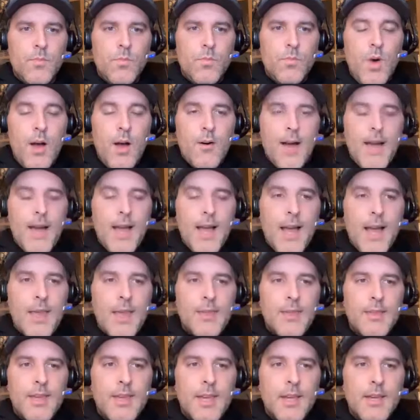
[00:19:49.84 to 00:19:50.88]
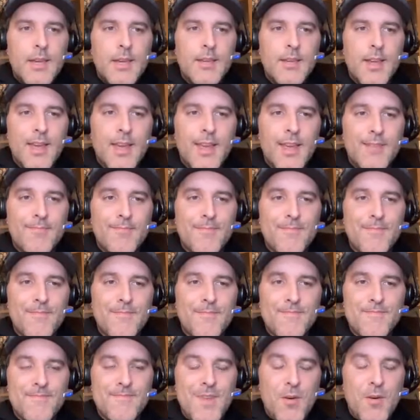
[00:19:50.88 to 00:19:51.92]
Well, I, I think at, uh,
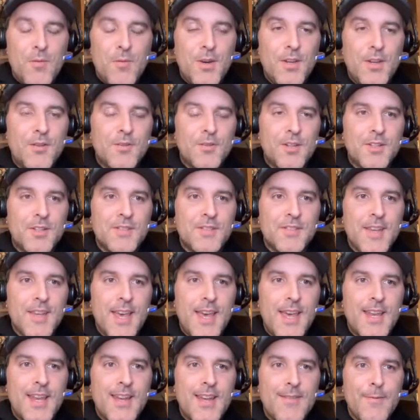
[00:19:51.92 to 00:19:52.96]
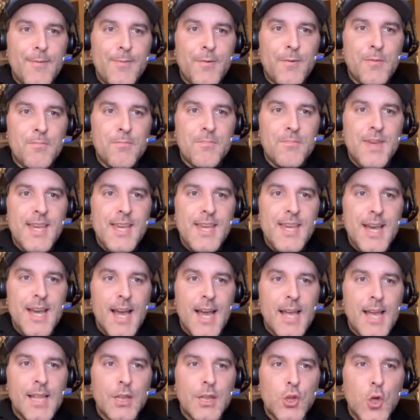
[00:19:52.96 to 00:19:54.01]
you know, what you just said, for me,
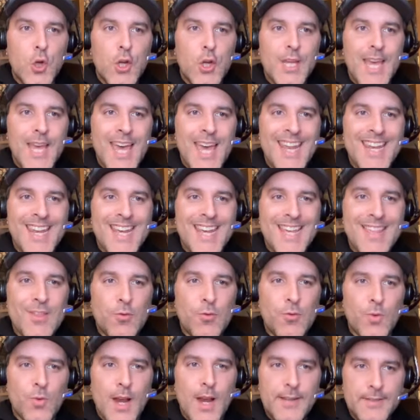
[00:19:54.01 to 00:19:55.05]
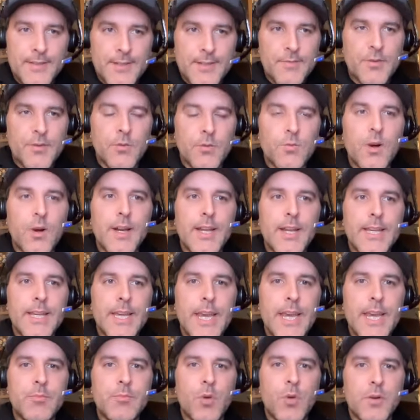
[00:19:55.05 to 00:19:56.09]
I, I look at the rest of the running
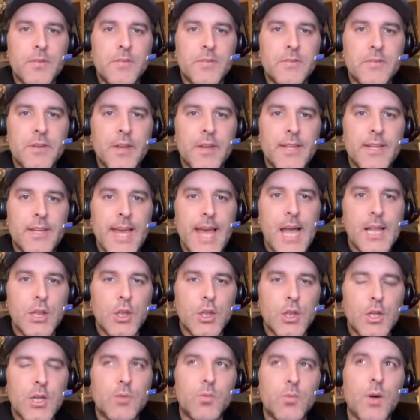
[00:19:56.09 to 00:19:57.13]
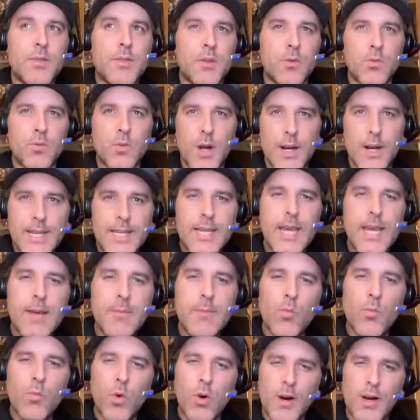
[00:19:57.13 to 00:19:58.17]
game on Sunday. I look at what the running
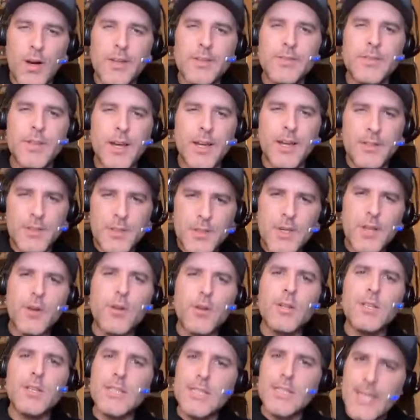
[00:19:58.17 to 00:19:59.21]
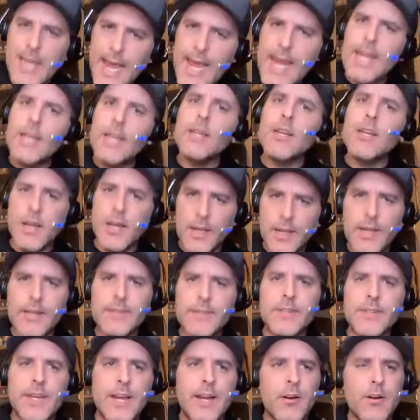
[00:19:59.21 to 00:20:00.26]
game was until late
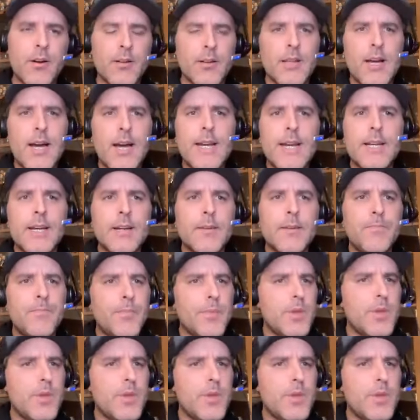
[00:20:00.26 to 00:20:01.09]
against Carolina.